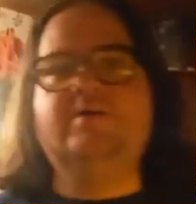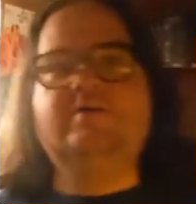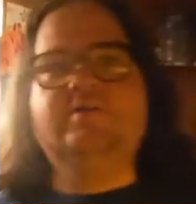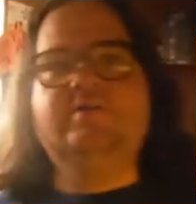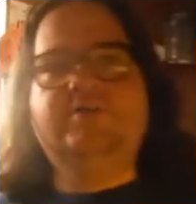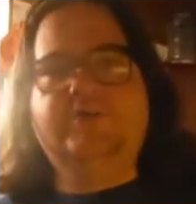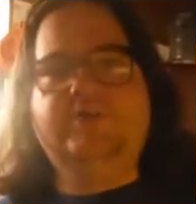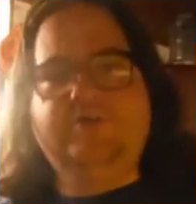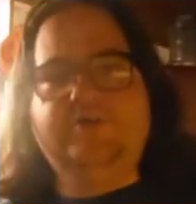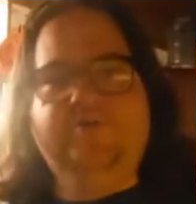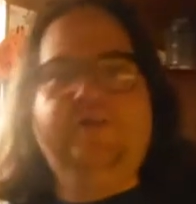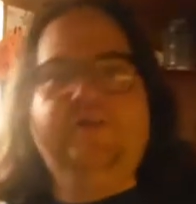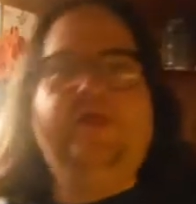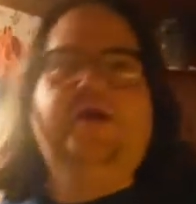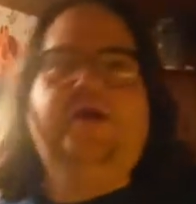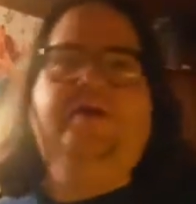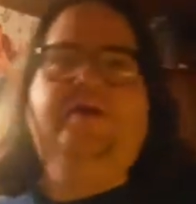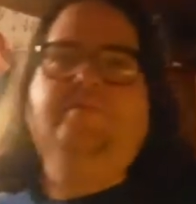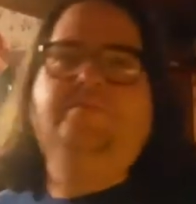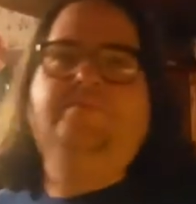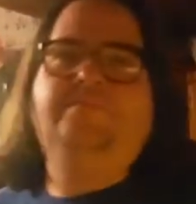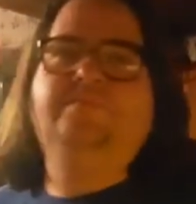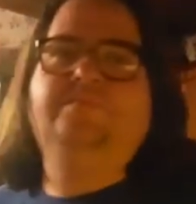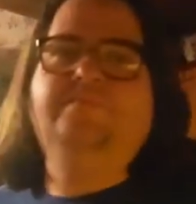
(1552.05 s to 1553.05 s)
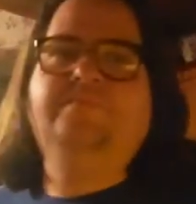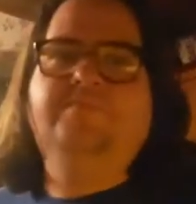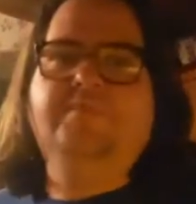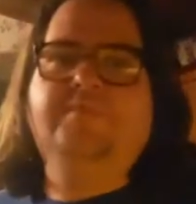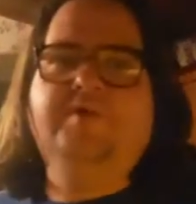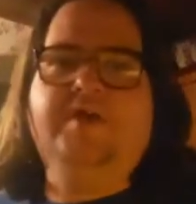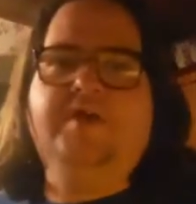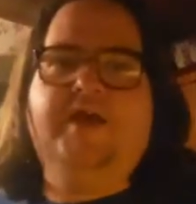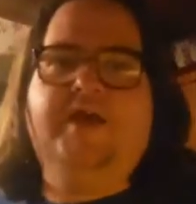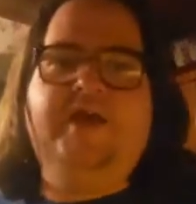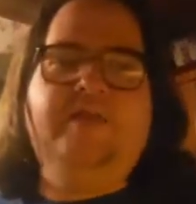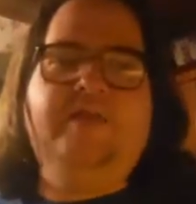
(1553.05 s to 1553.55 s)
to doing that,
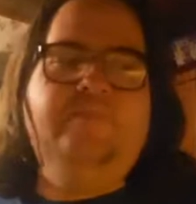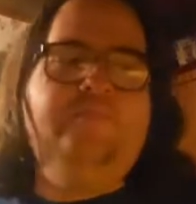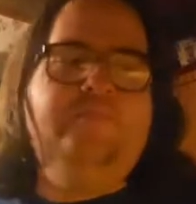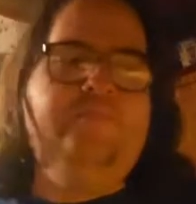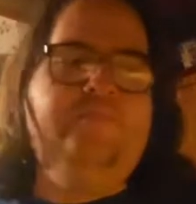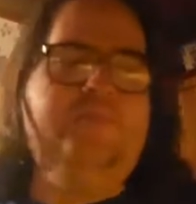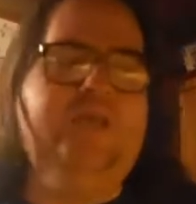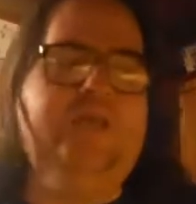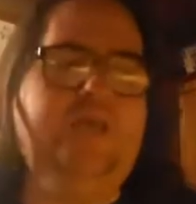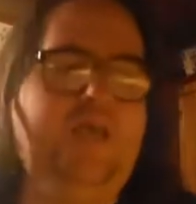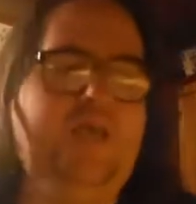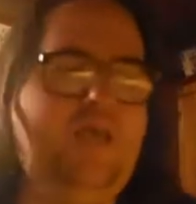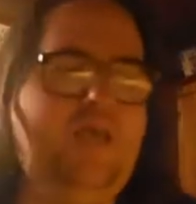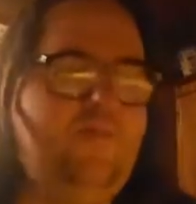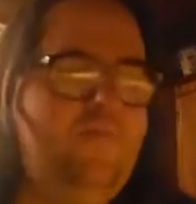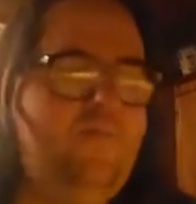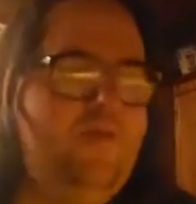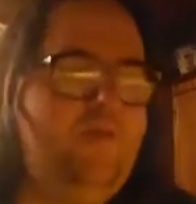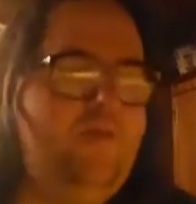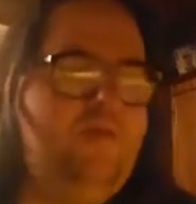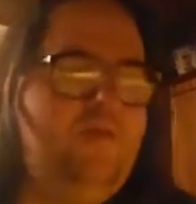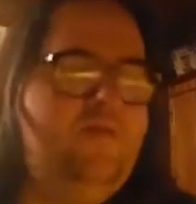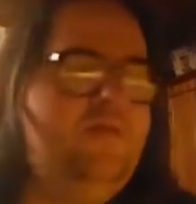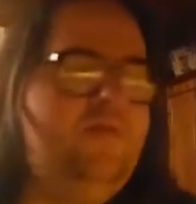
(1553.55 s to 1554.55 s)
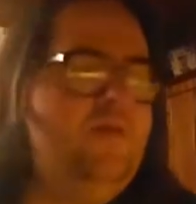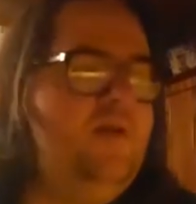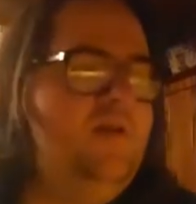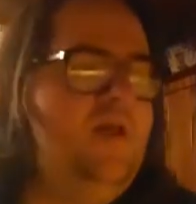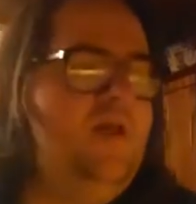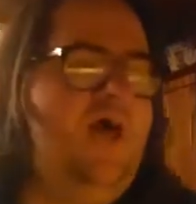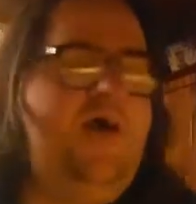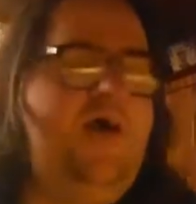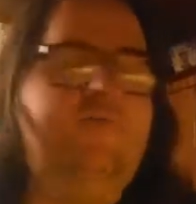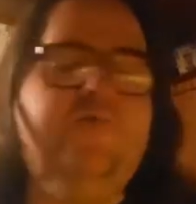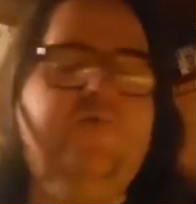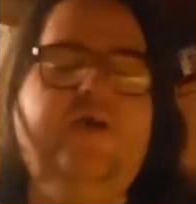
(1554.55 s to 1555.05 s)
okay? Even
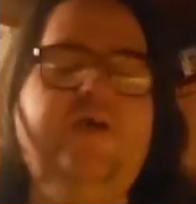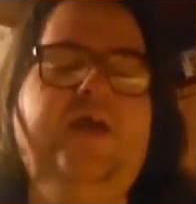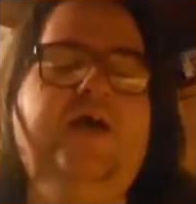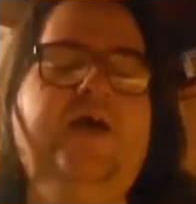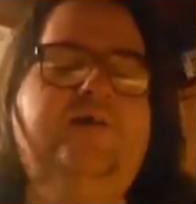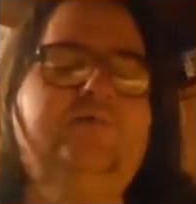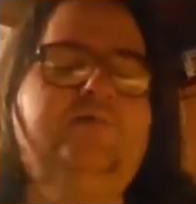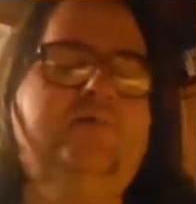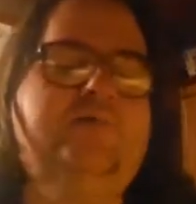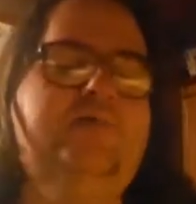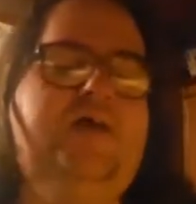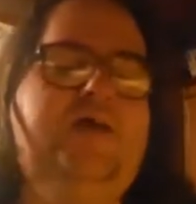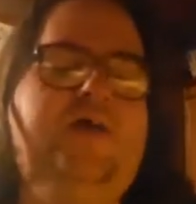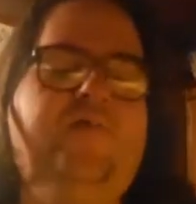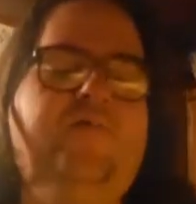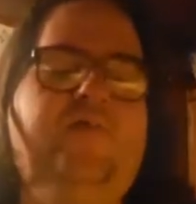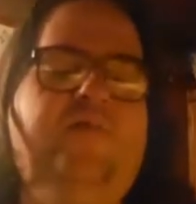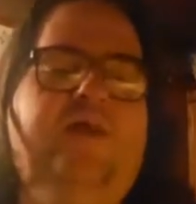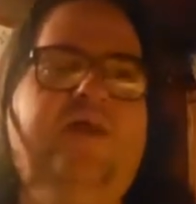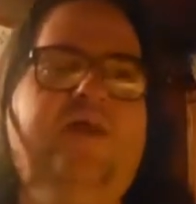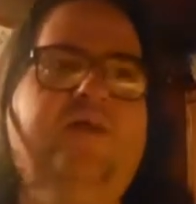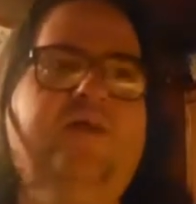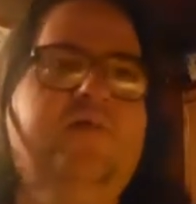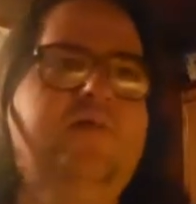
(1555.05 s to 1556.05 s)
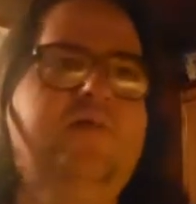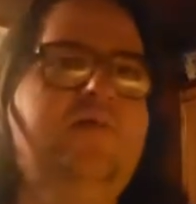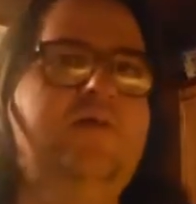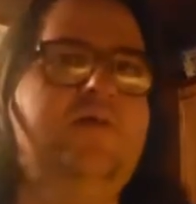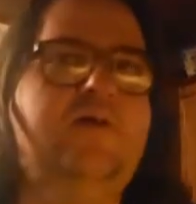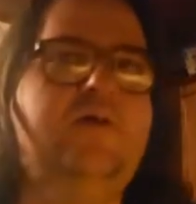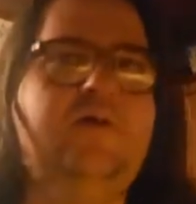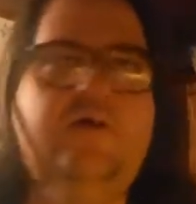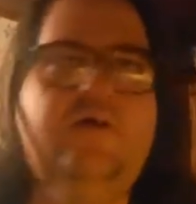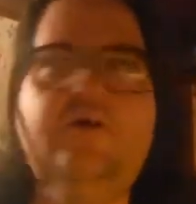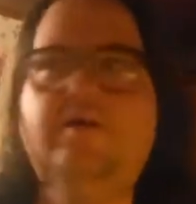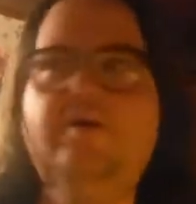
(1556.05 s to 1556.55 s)
halfway houses have like
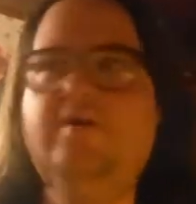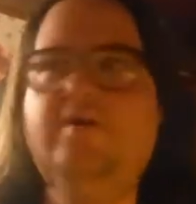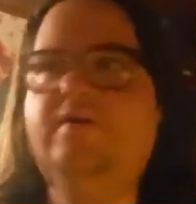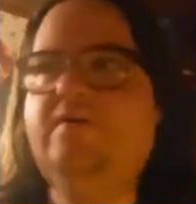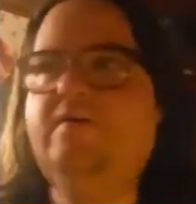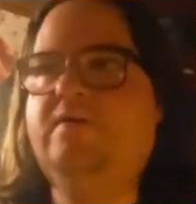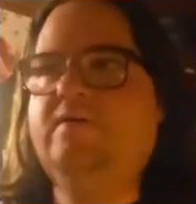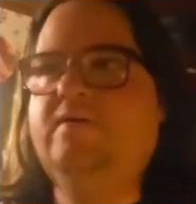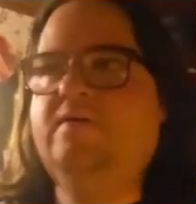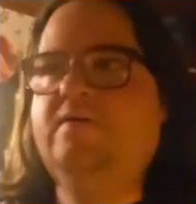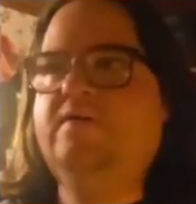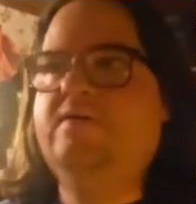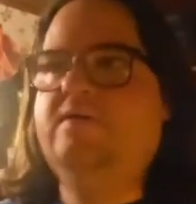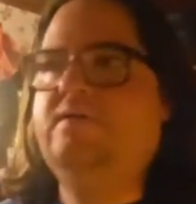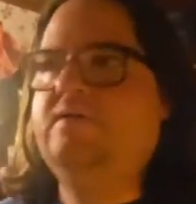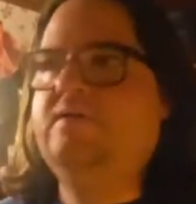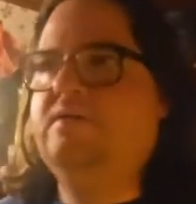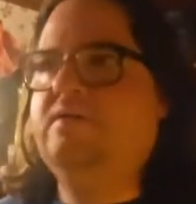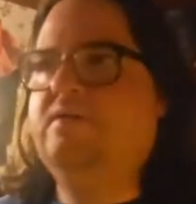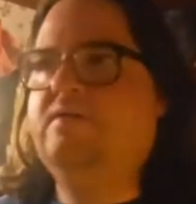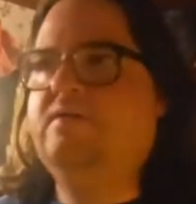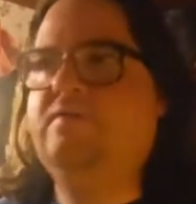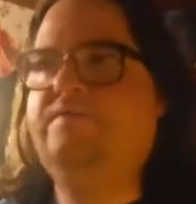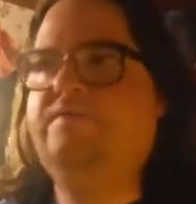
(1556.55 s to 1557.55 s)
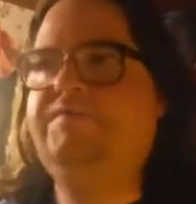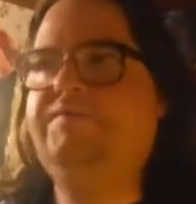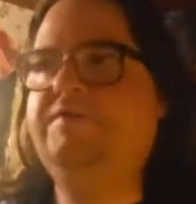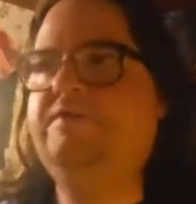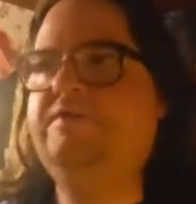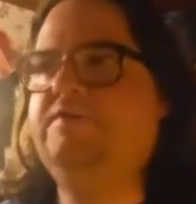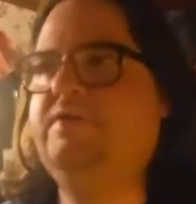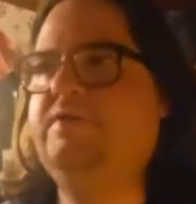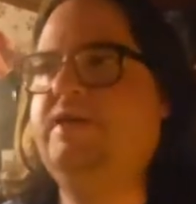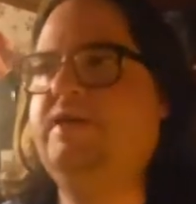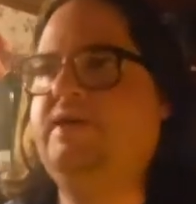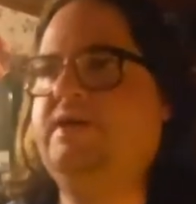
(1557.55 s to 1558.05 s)
a
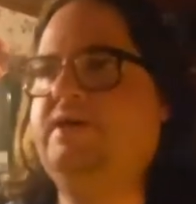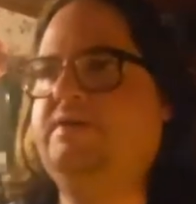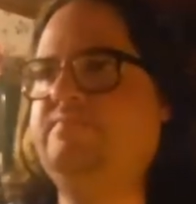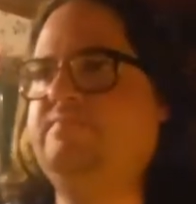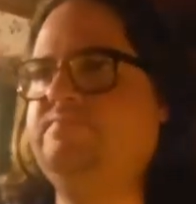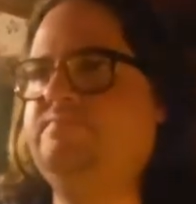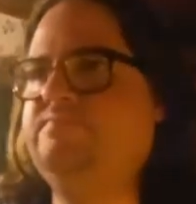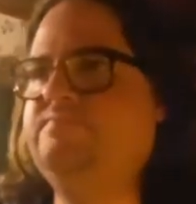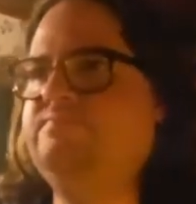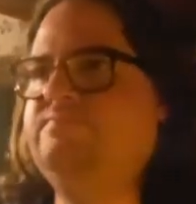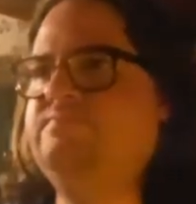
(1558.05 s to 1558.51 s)
food, what's